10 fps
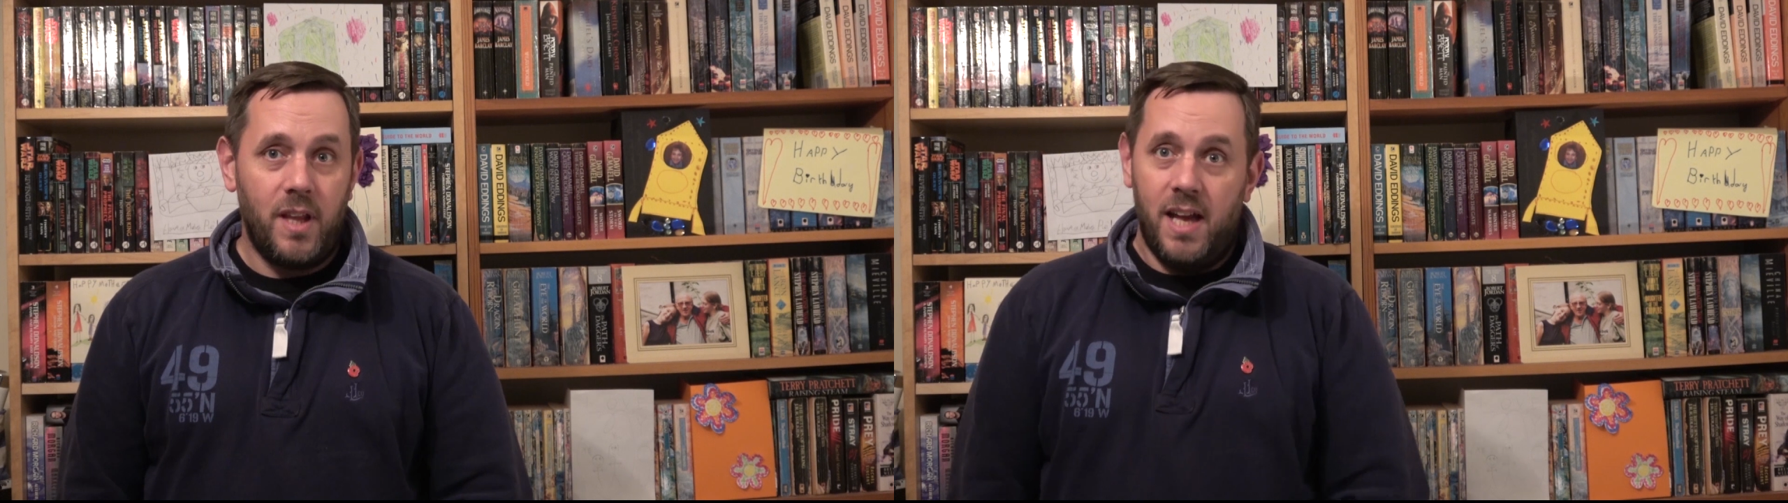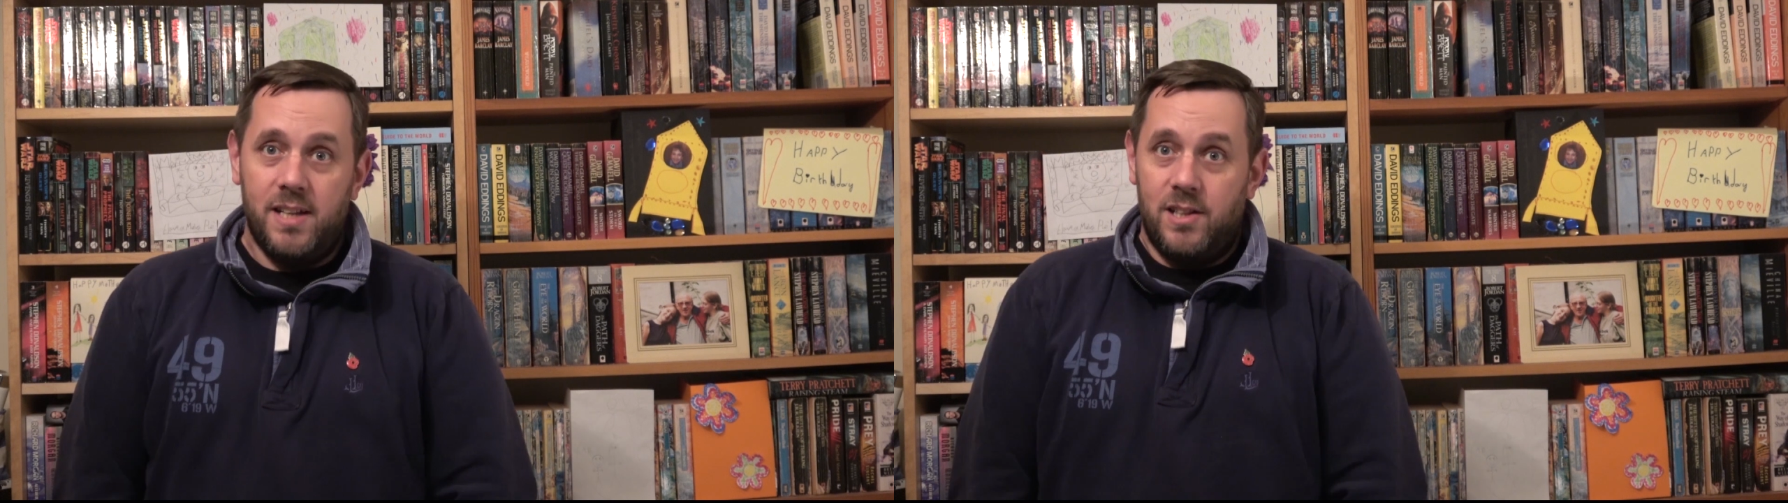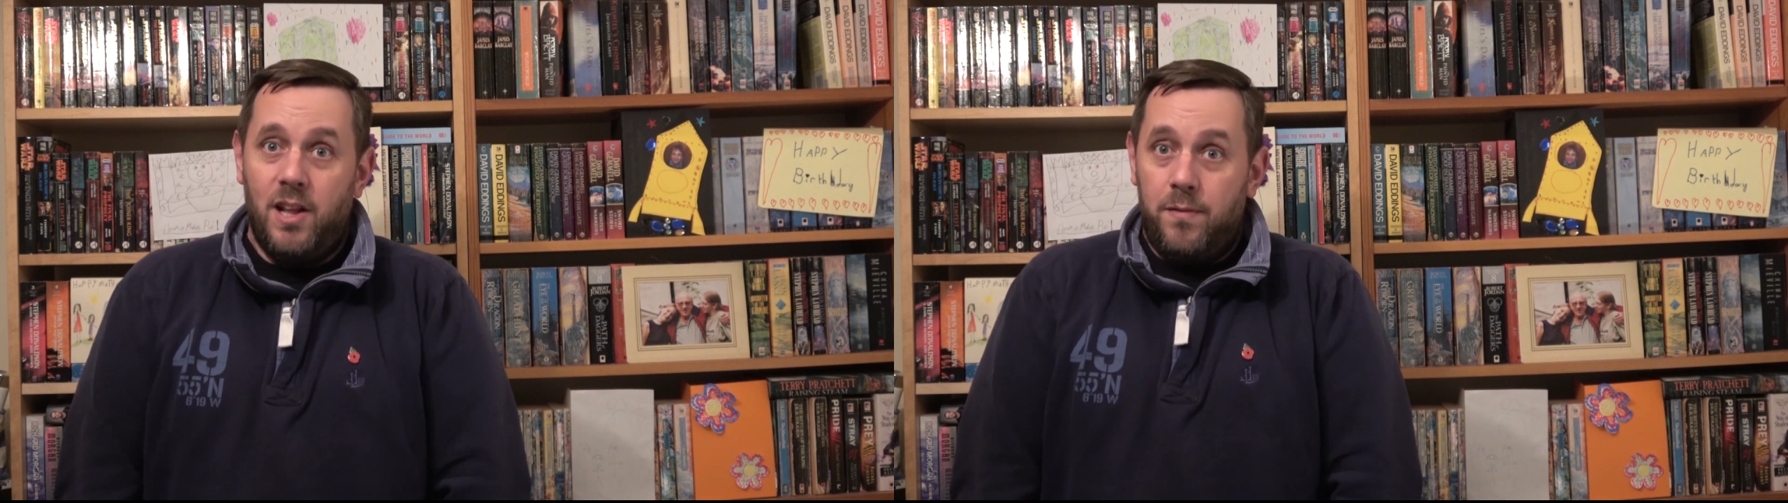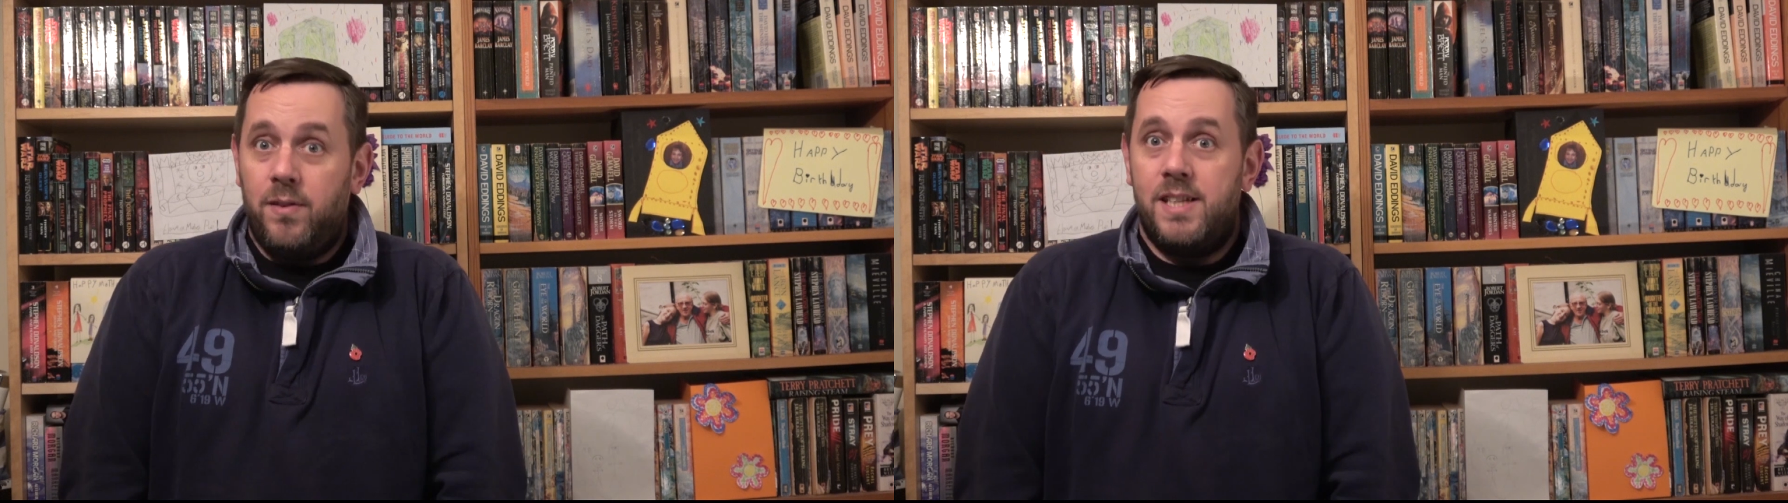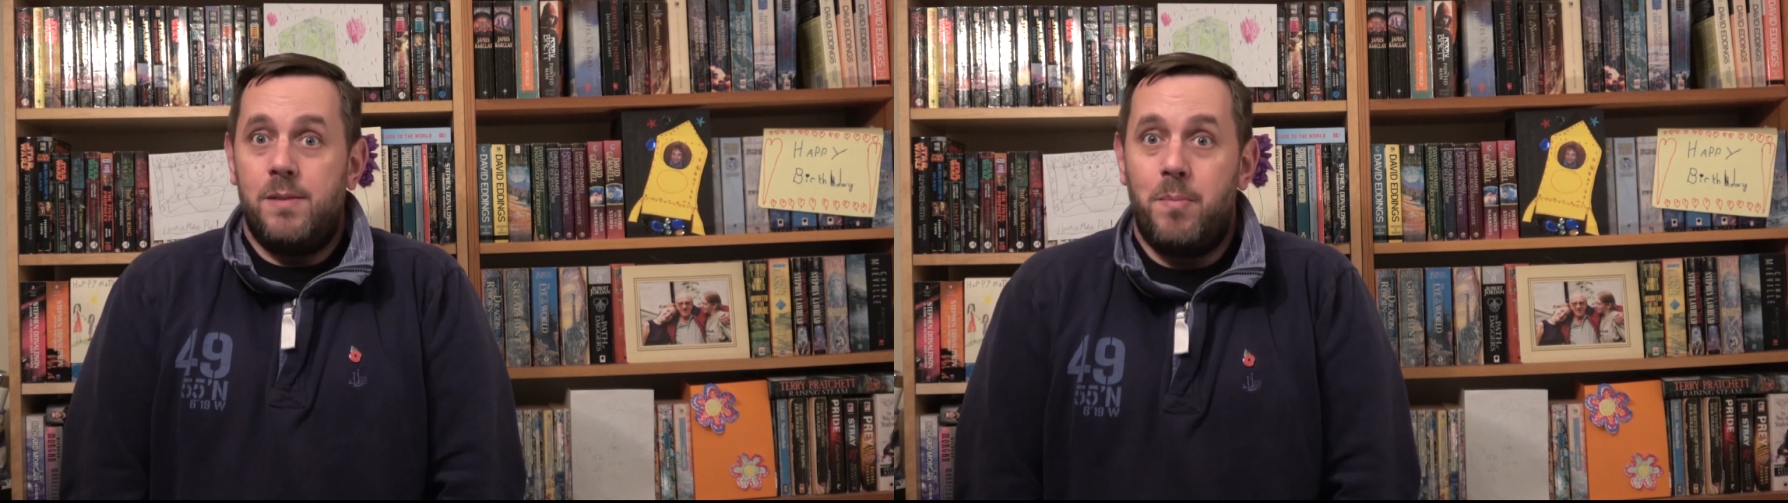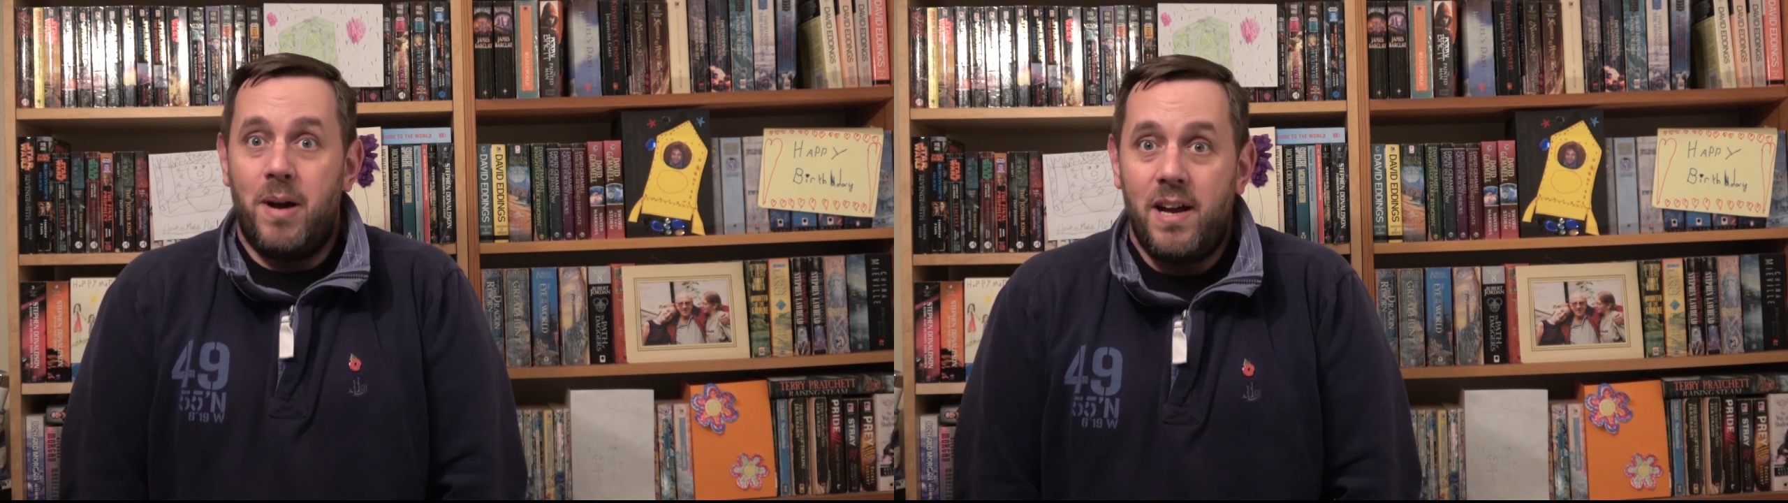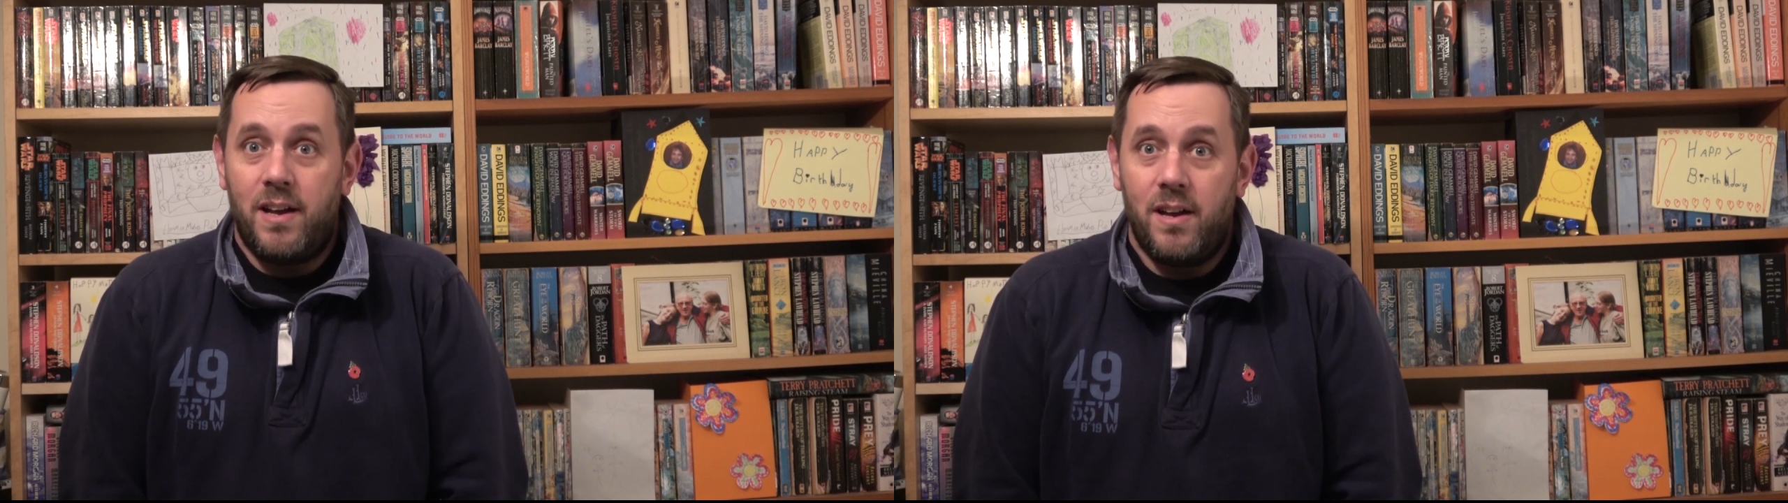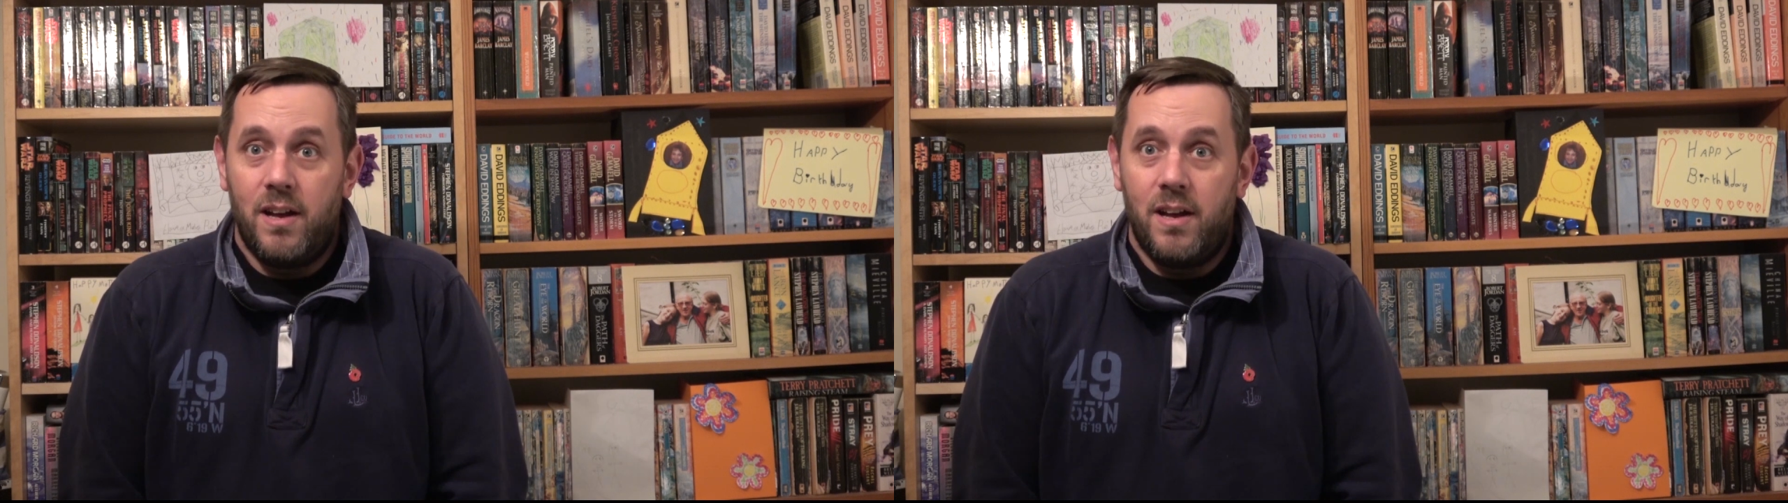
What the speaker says: It's lovely to be back,